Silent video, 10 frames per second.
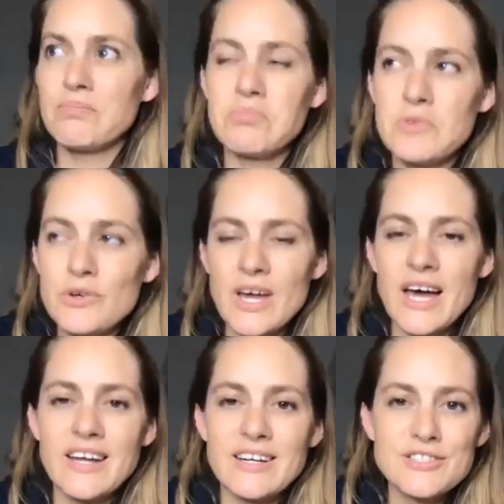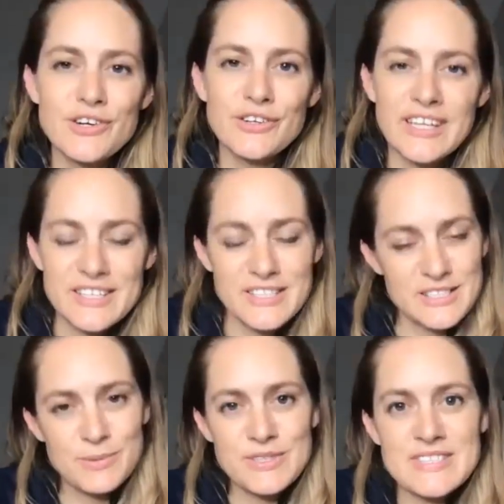you can't, it's not like a
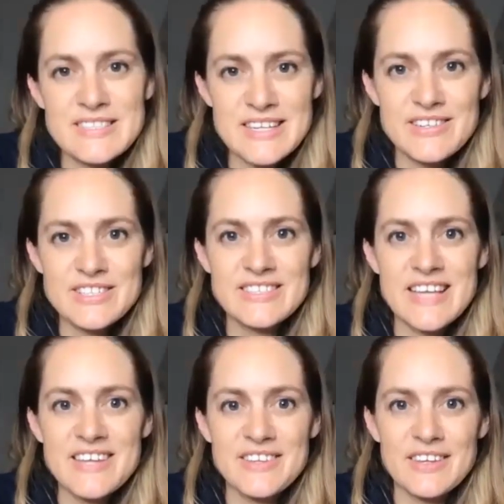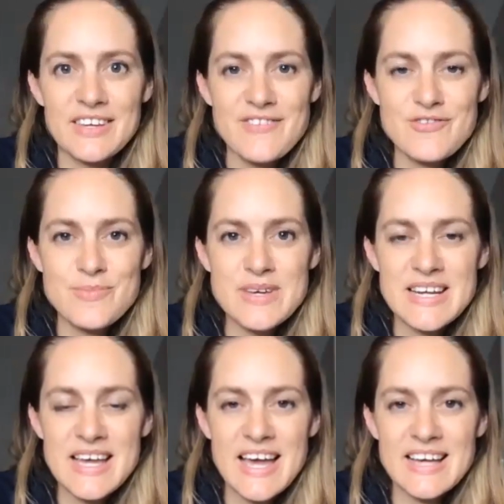conspiracy theory to say that the
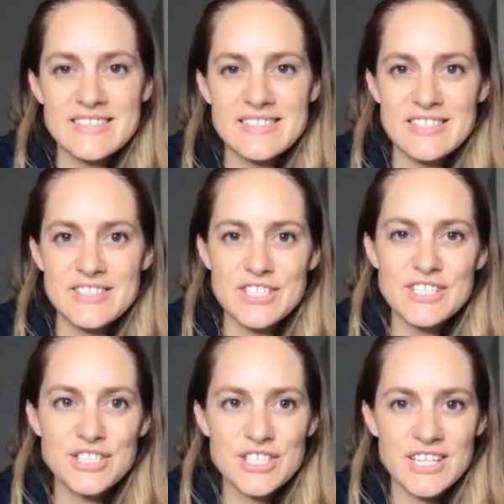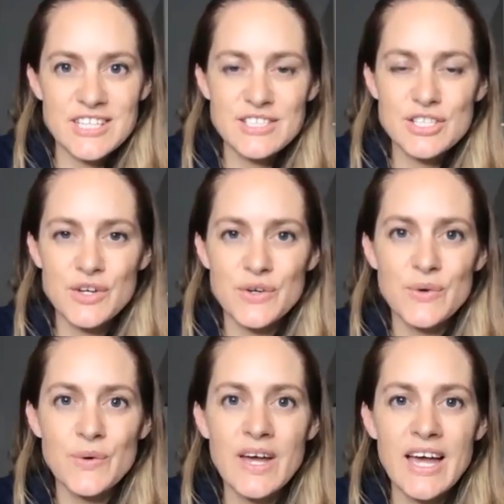government has as an intention
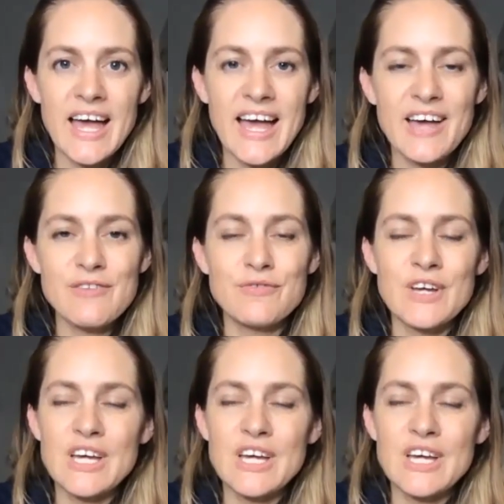to have,